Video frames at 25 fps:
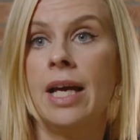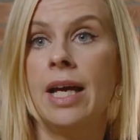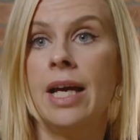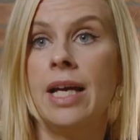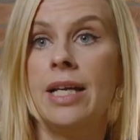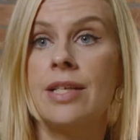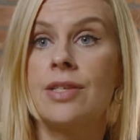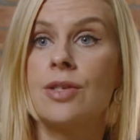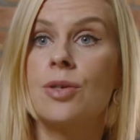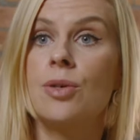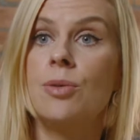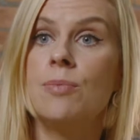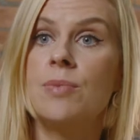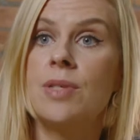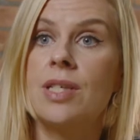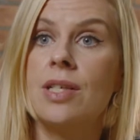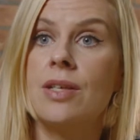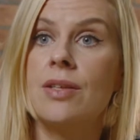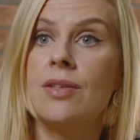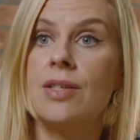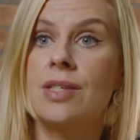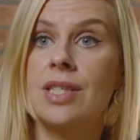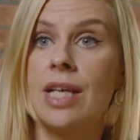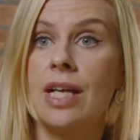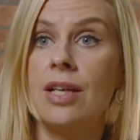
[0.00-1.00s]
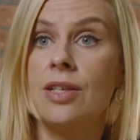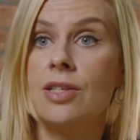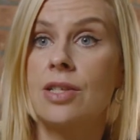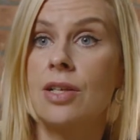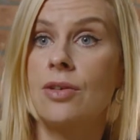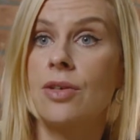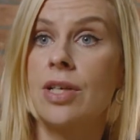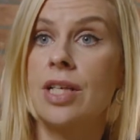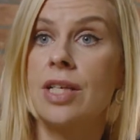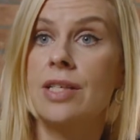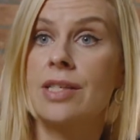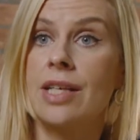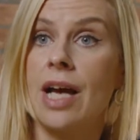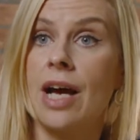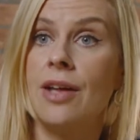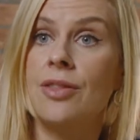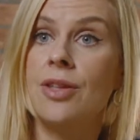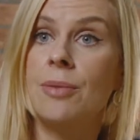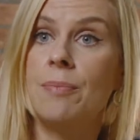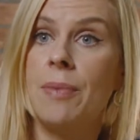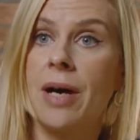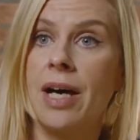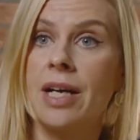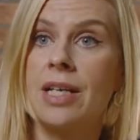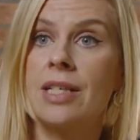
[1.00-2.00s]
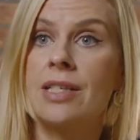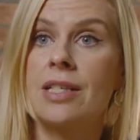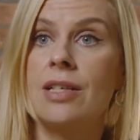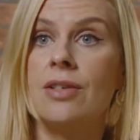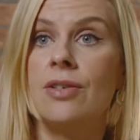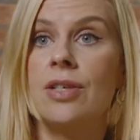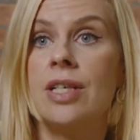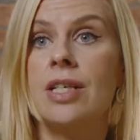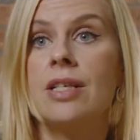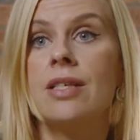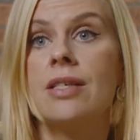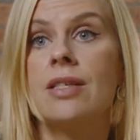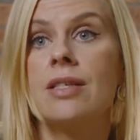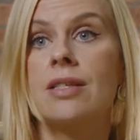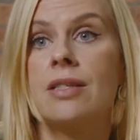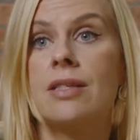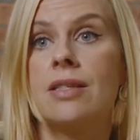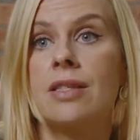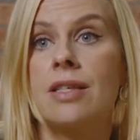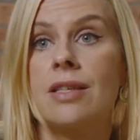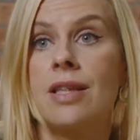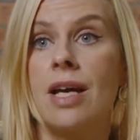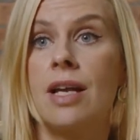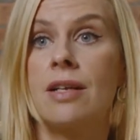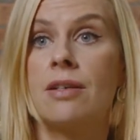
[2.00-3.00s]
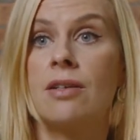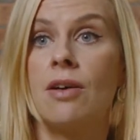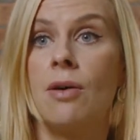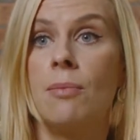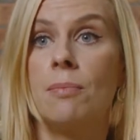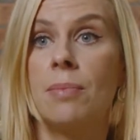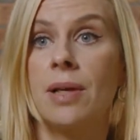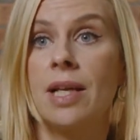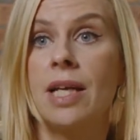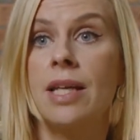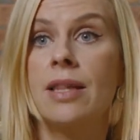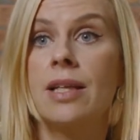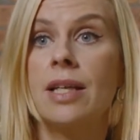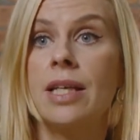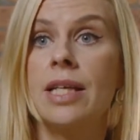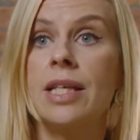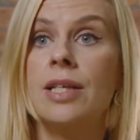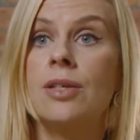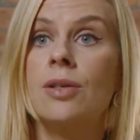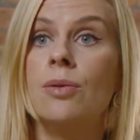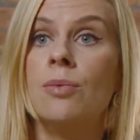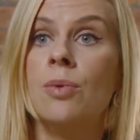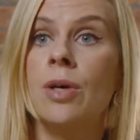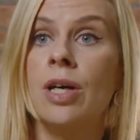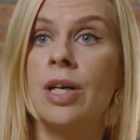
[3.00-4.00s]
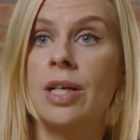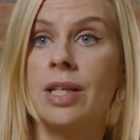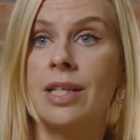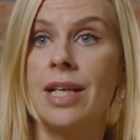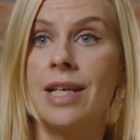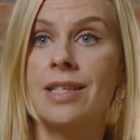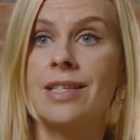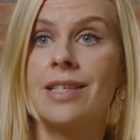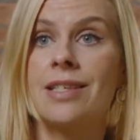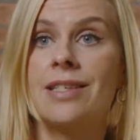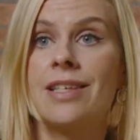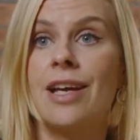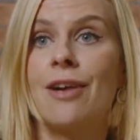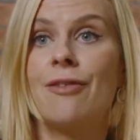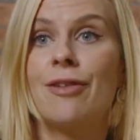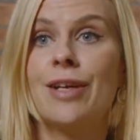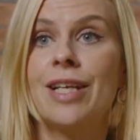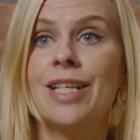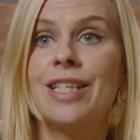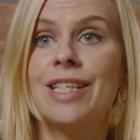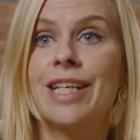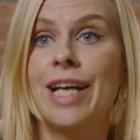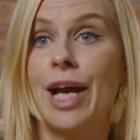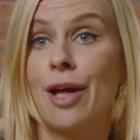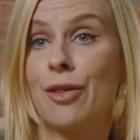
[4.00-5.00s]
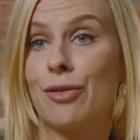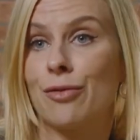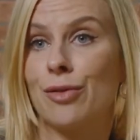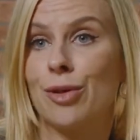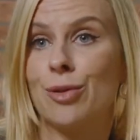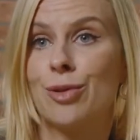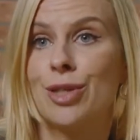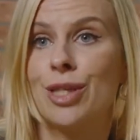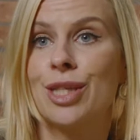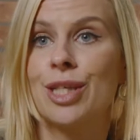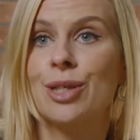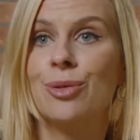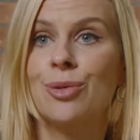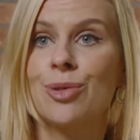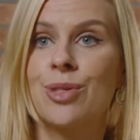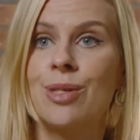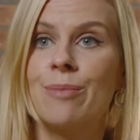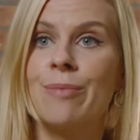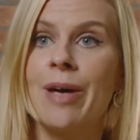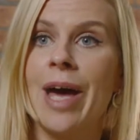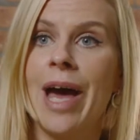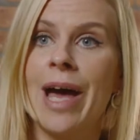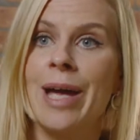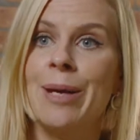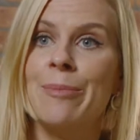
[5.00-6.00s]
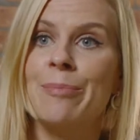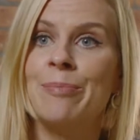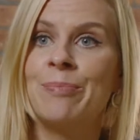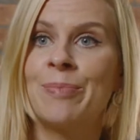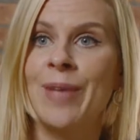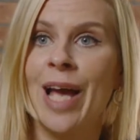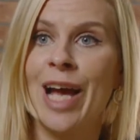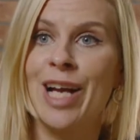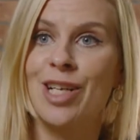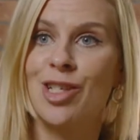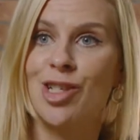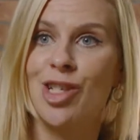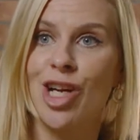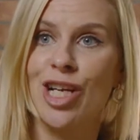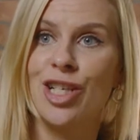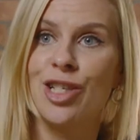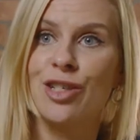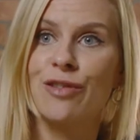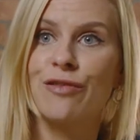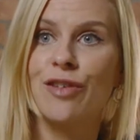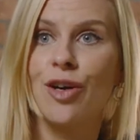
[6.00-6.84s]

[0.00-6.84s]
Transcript: It's up to the seller's lawyers and the buyer's lawyers to then complete the legal work necessary to get through to the ultimate aim, exchange of